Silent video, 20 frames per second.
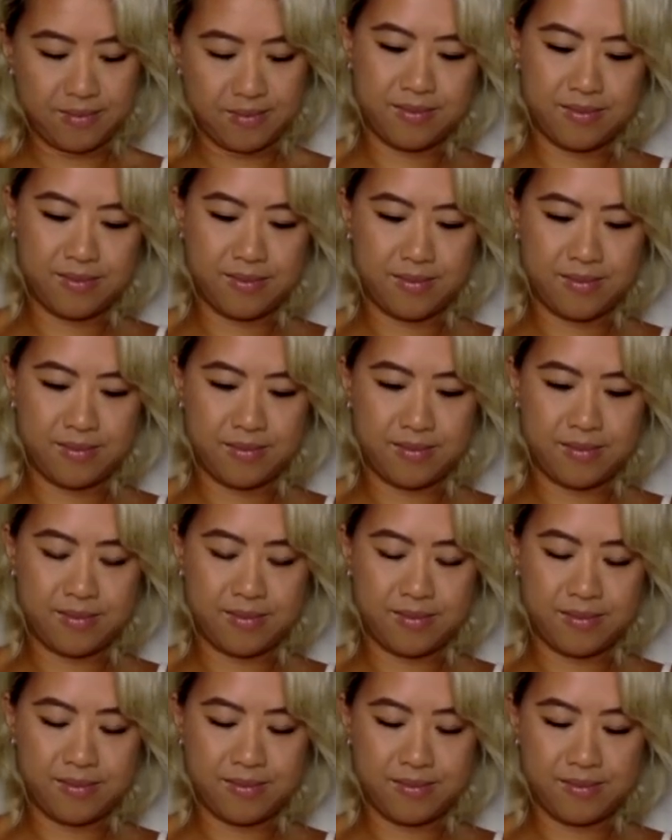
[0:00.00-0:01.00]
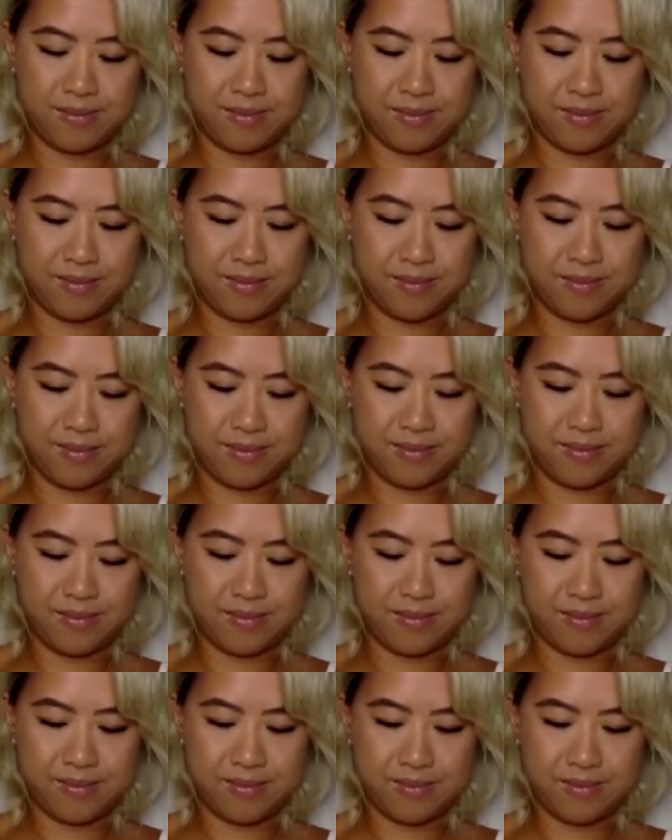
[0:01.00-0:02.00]

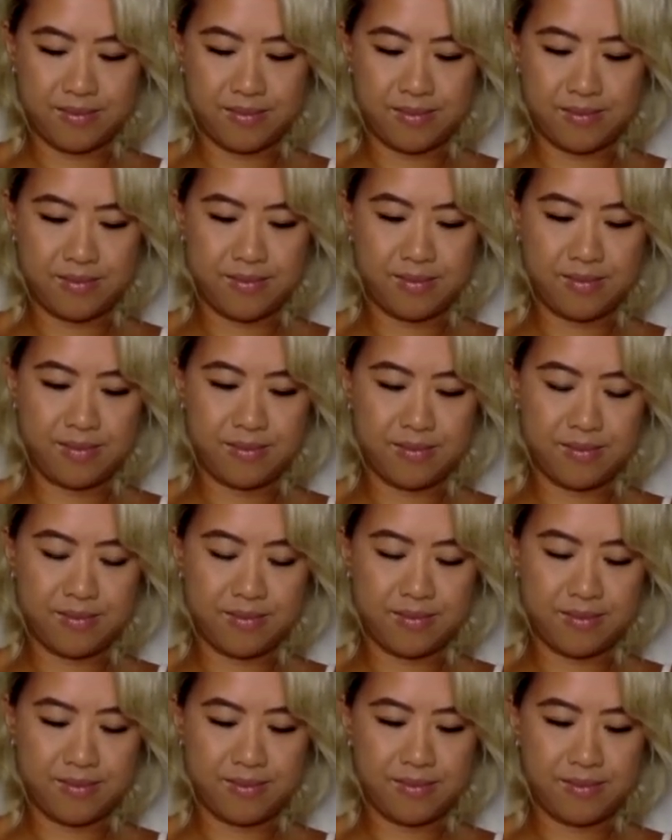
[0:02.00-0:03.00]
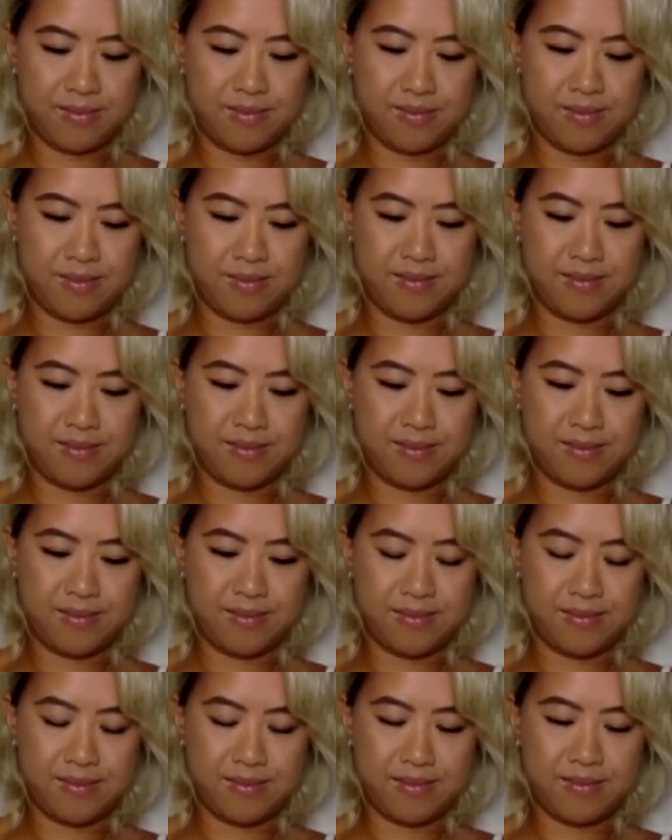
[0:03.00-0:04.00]

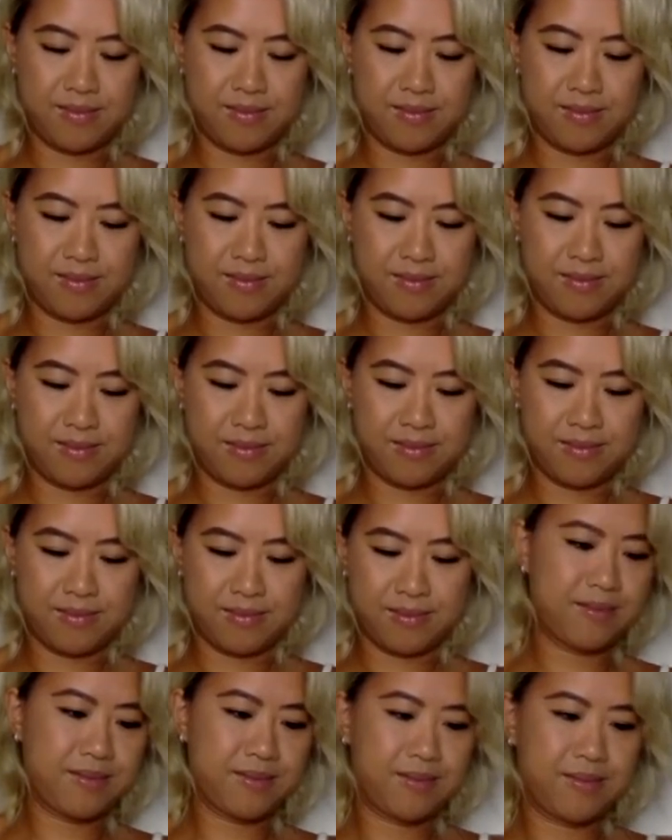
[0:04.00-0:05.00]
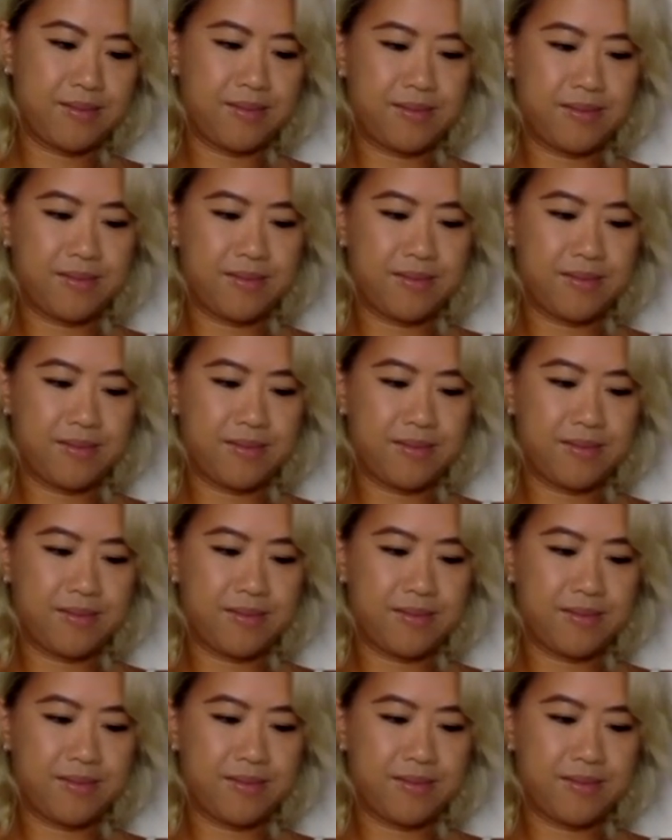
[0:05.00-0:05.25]
(not speaking)